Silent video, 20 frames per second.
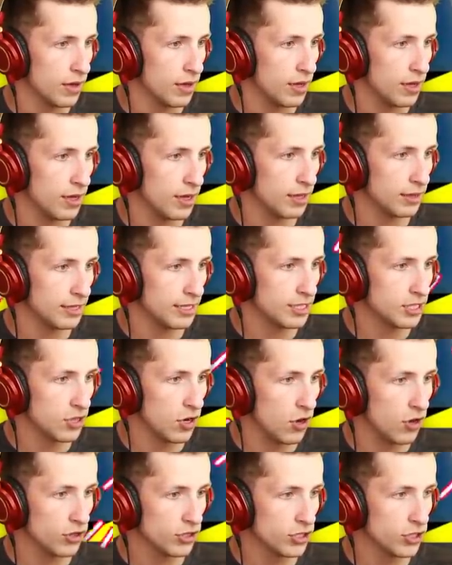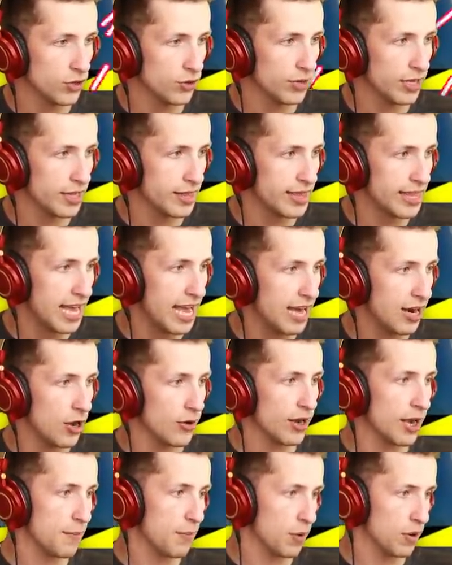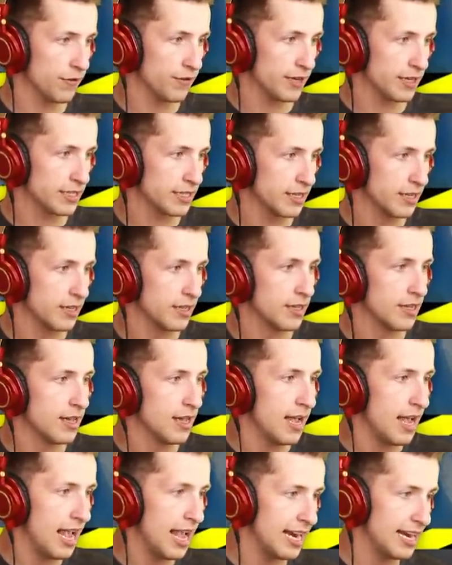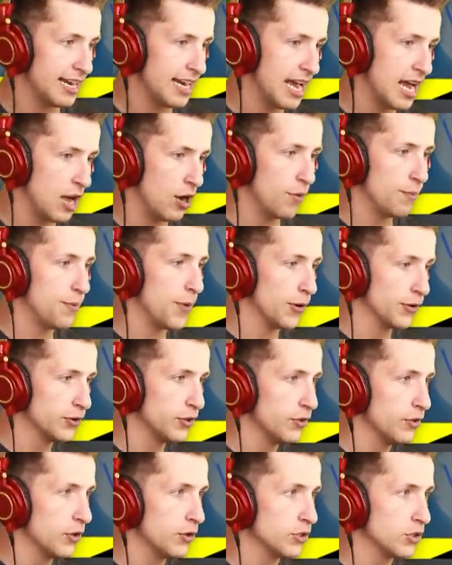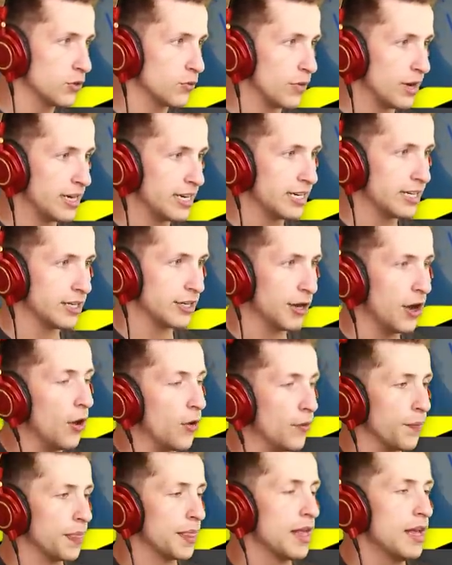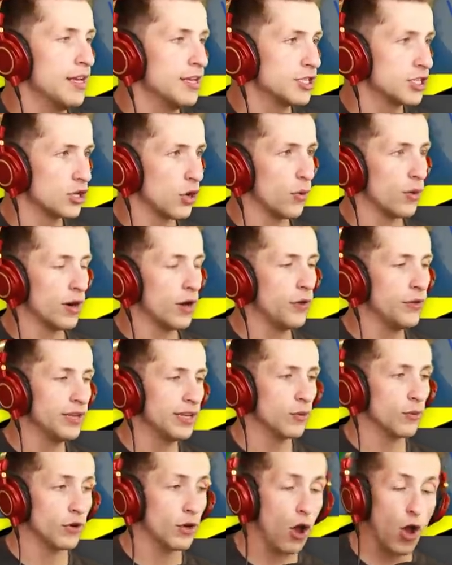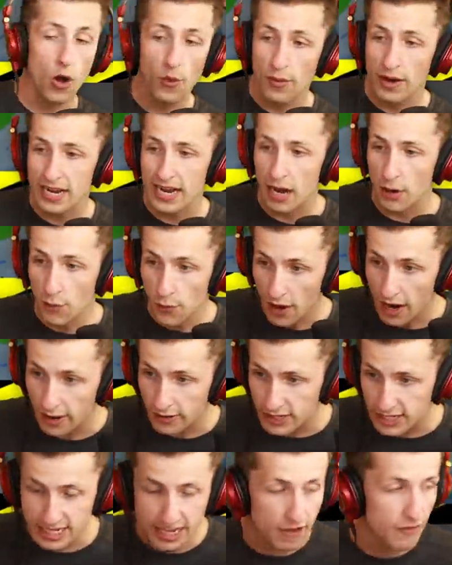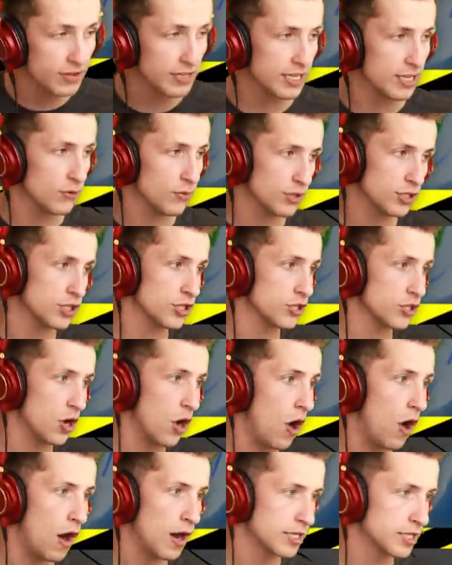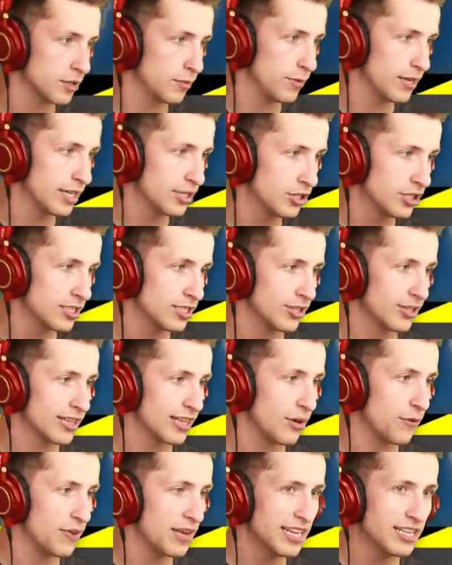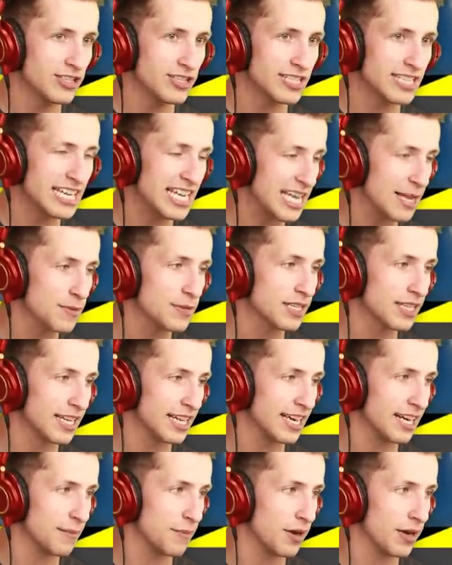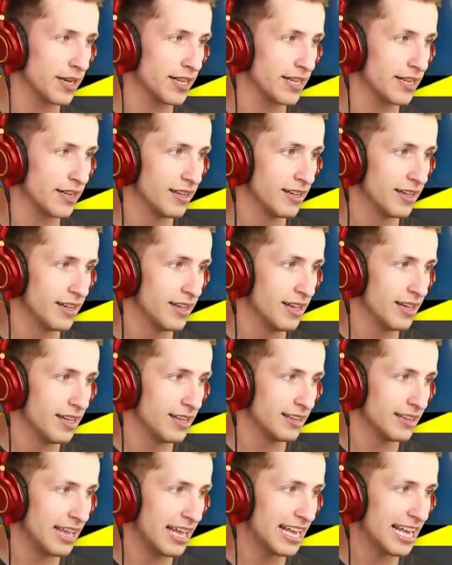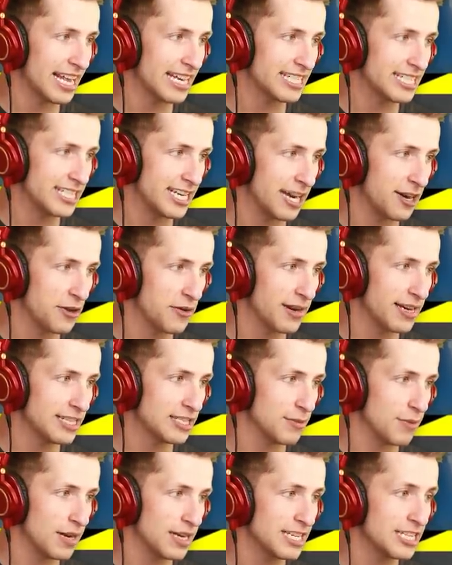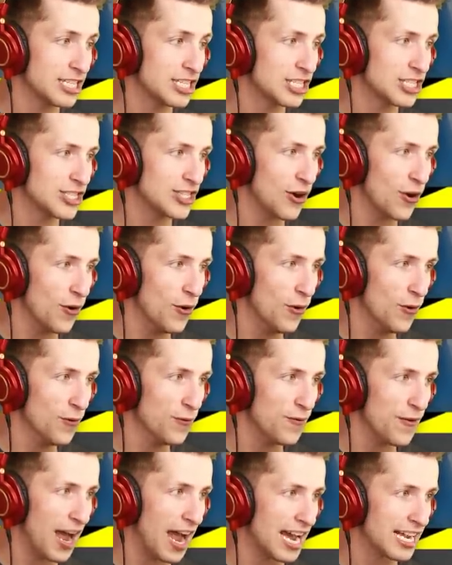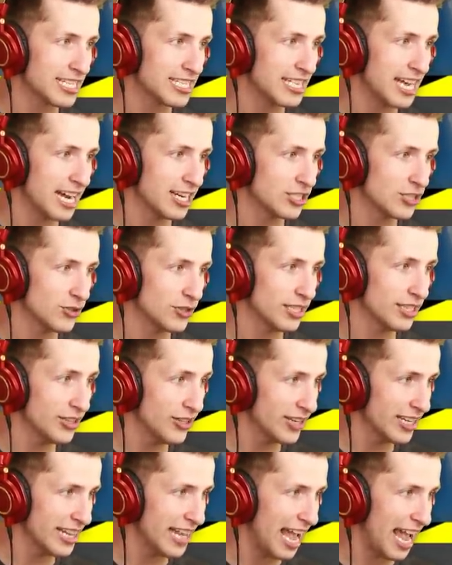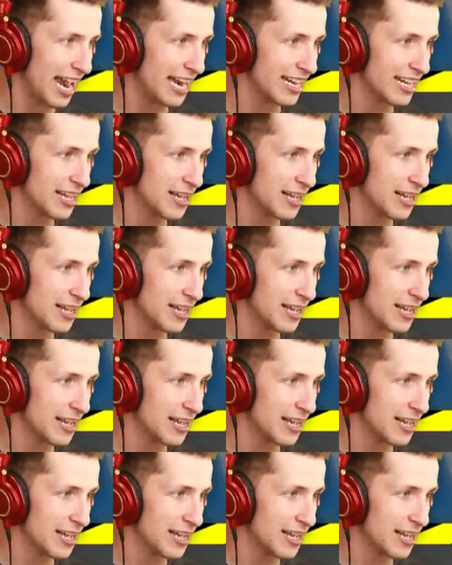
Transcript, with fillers: Uh, let's also get that. Okay, perfect. And now both of those are ready to go. So we're only we're already at round 70, which is awesome. We can just look at that. We can just keep getting money. Like it generates money so fast actually. Look at that.